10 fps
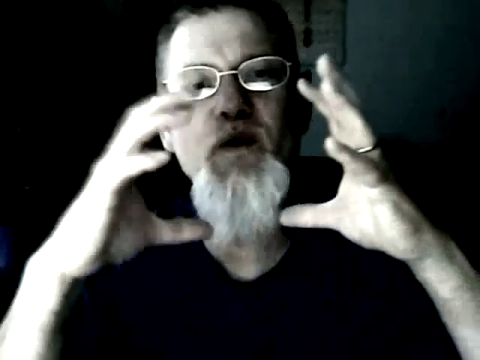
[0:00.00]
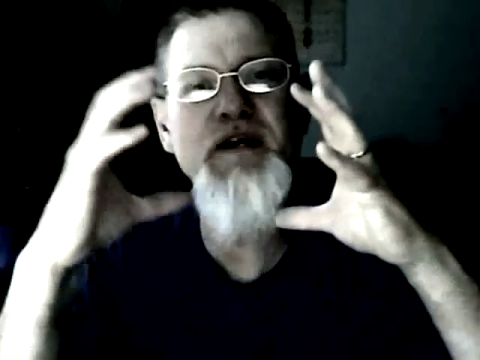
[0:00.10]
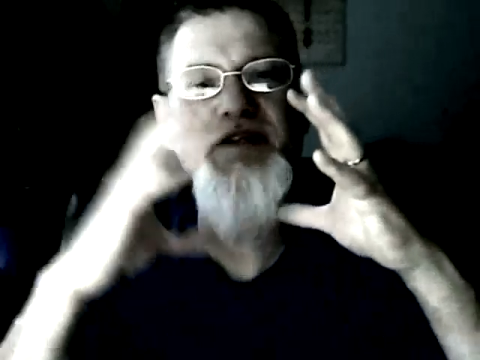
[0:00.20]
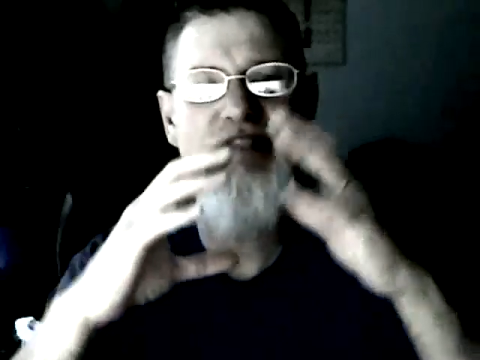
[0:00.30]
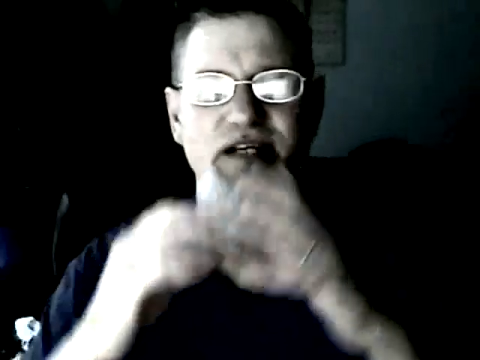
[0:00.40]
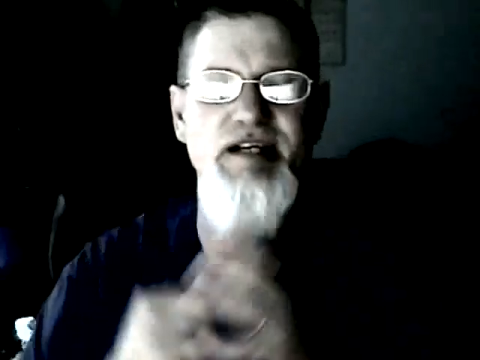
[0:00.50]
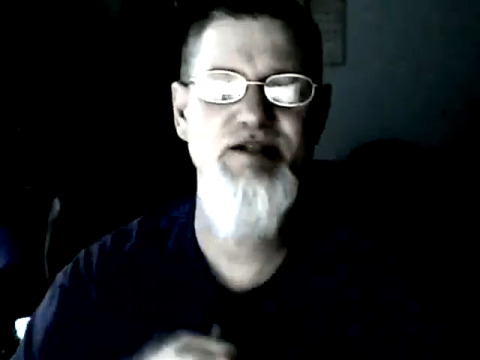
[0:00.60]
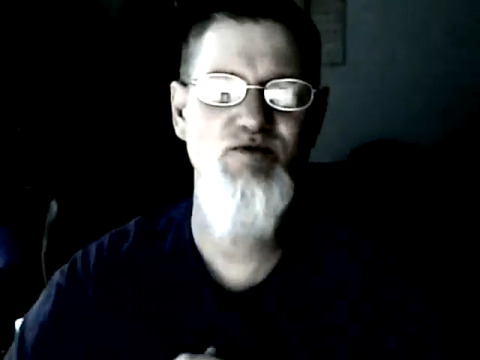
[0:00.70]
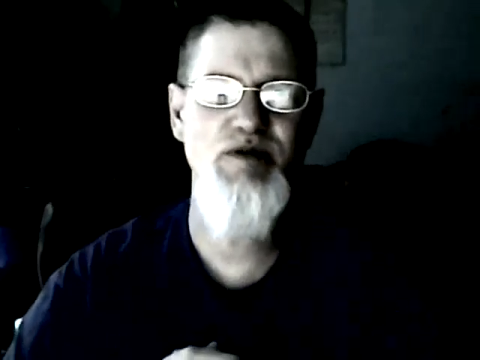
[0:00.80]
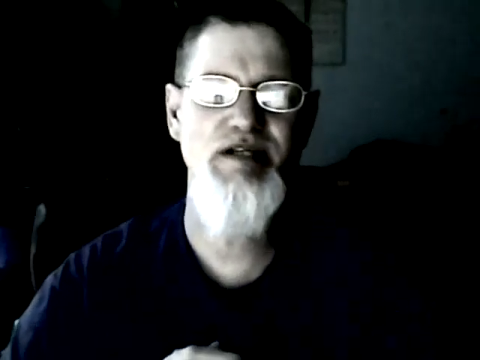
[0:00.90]
will to
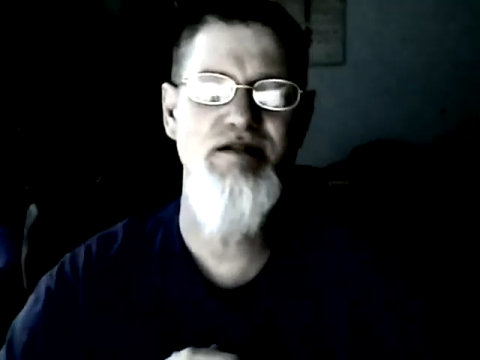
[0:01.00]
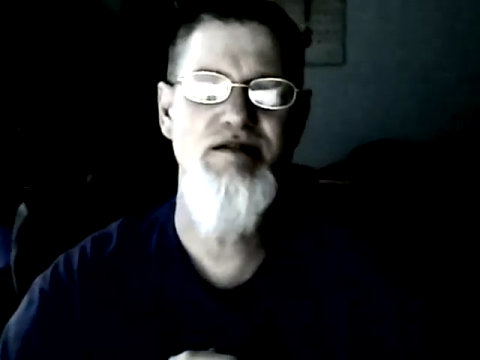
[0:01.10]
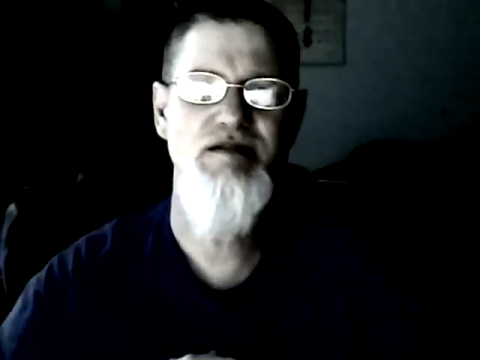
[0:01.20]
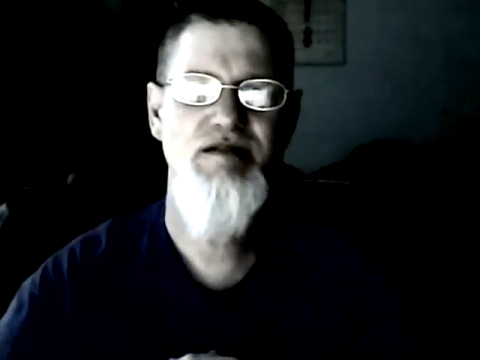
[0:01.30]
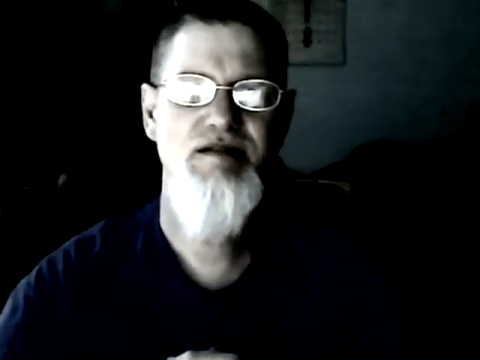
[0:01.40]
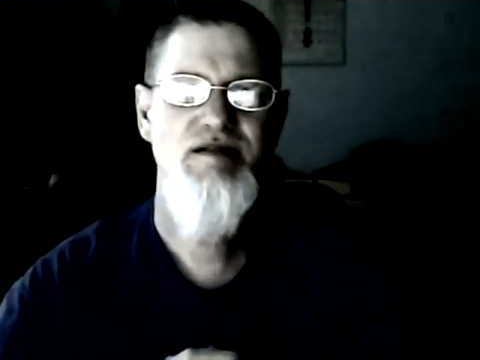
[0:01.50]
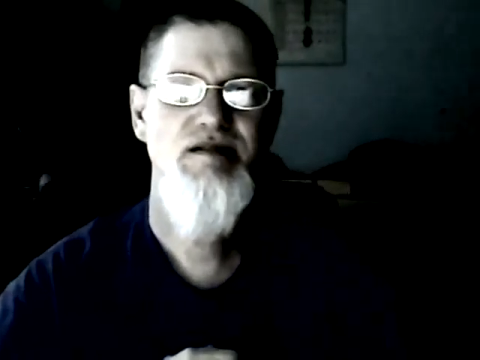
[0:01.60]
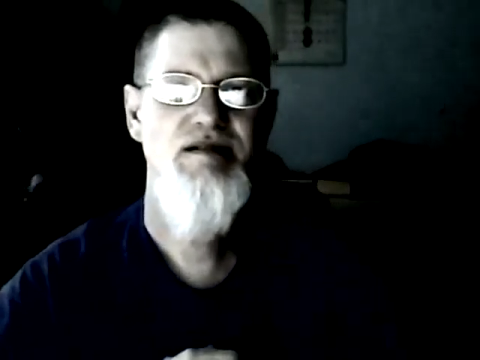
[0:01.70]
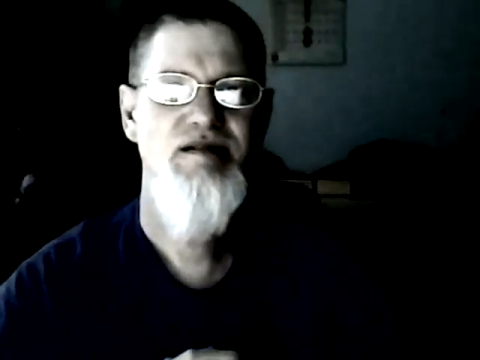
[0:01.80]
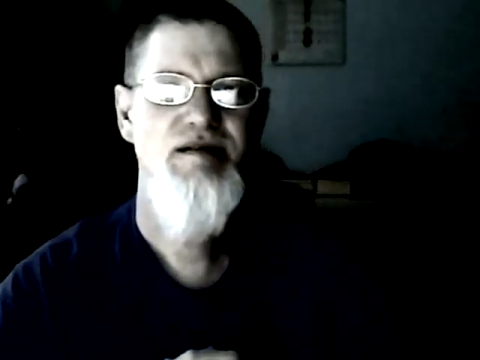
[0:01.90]
His will
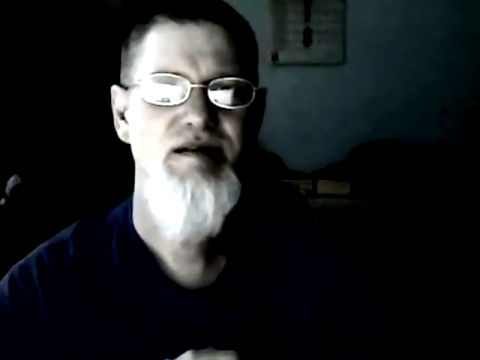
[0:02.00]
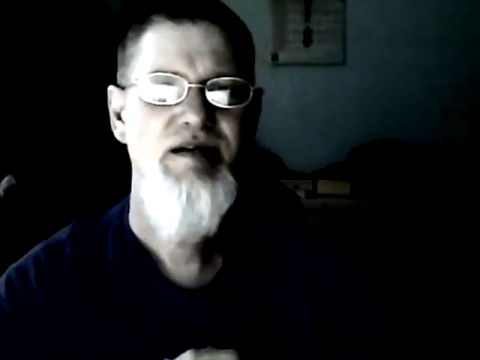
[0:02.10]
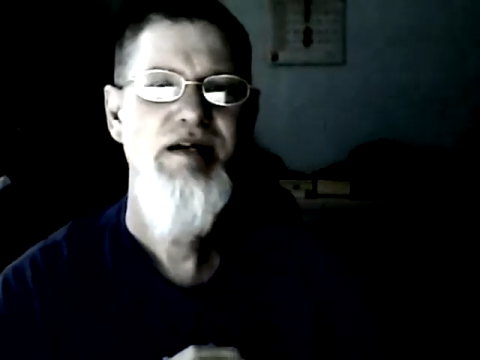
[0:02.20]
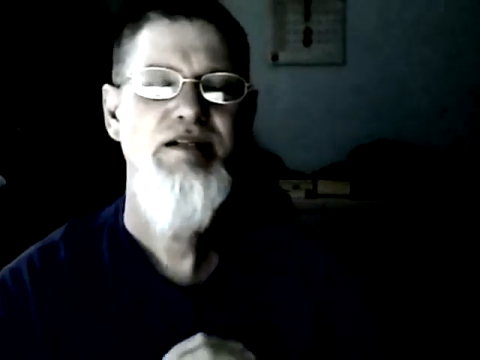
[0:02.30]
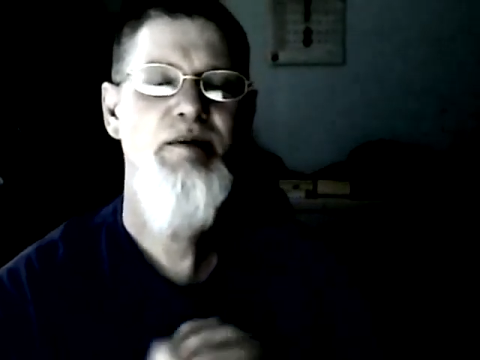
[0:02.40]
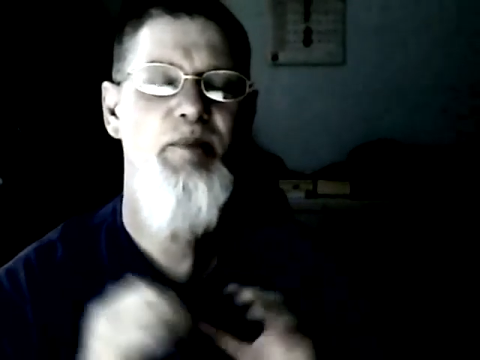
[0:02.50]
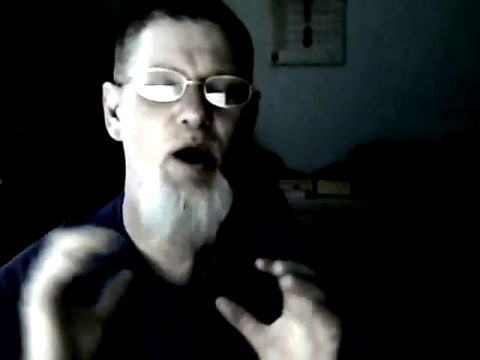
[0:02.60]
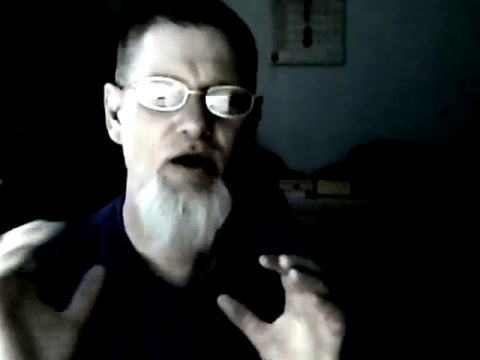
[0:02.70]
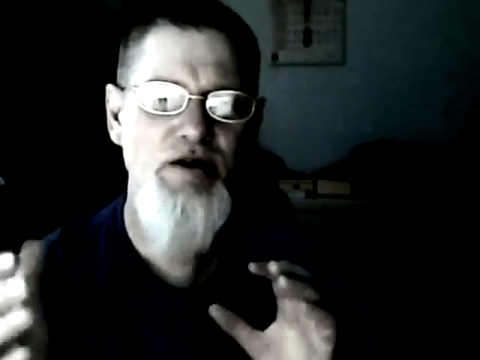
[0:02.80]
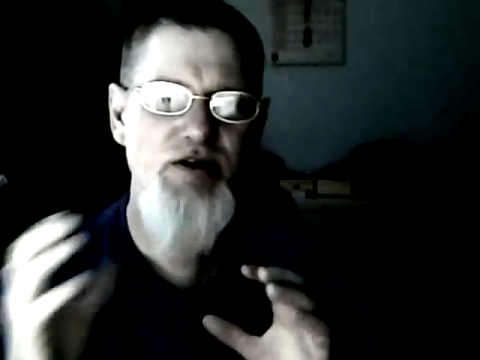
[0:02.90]
to
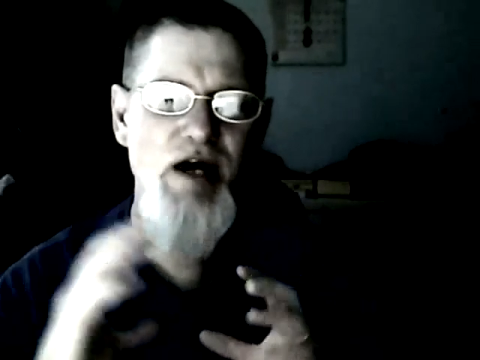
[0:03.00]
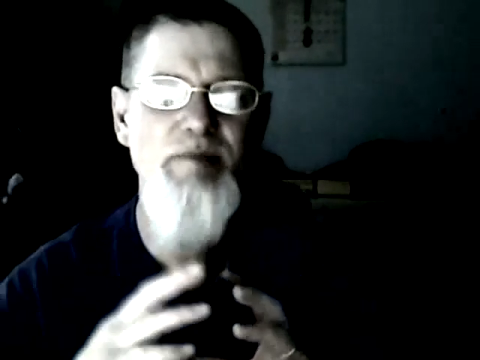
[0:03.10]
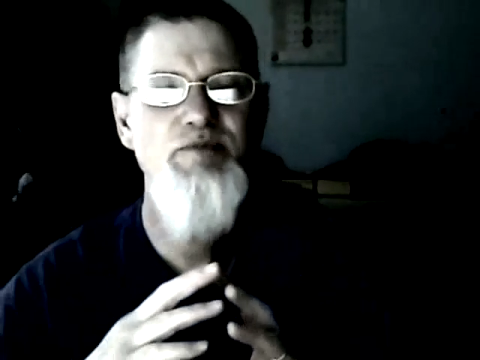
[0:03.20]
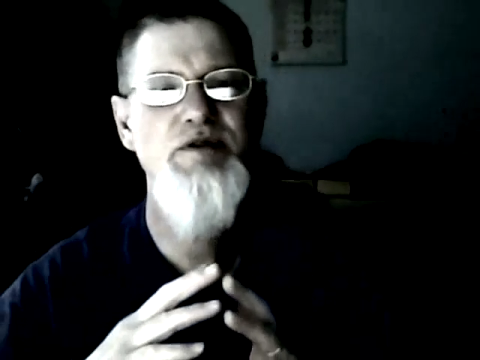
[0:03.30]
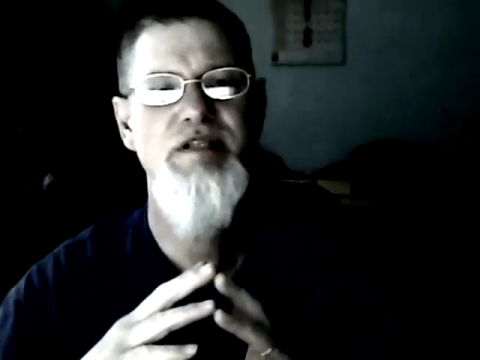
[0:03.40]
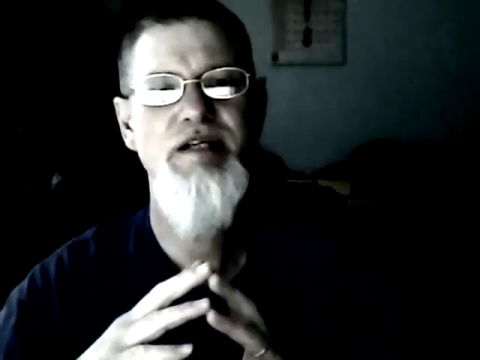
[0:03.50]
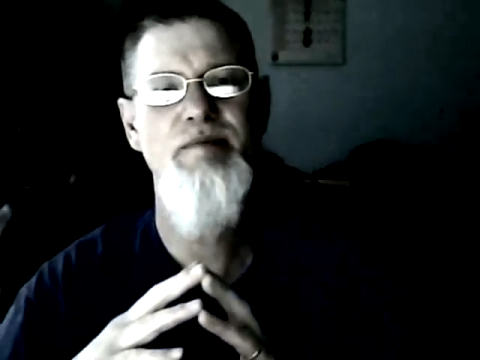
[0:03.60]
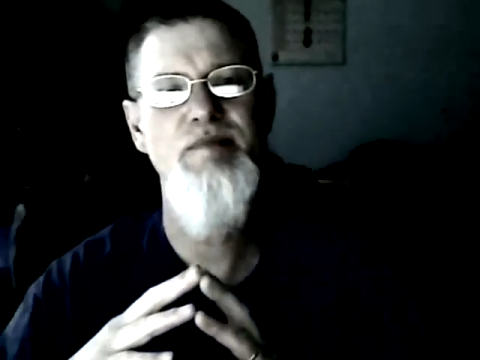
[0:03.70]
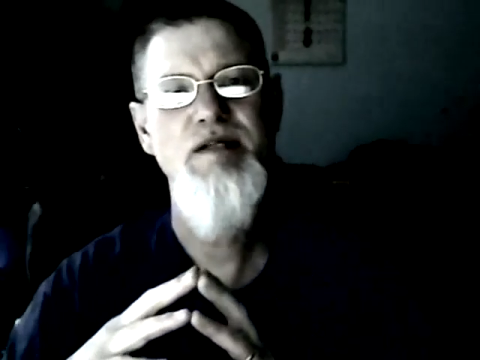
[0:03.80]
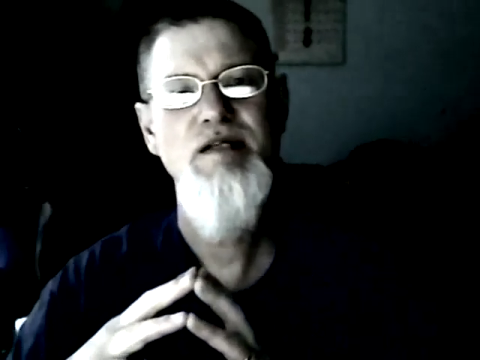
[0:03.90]
partner up with
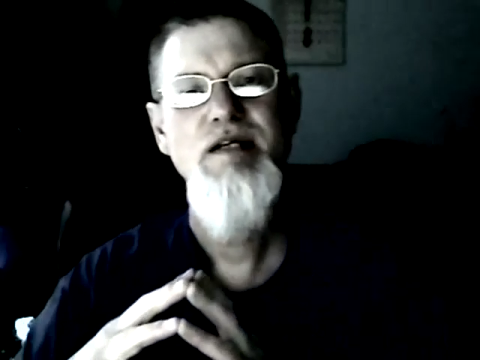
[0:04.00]
him.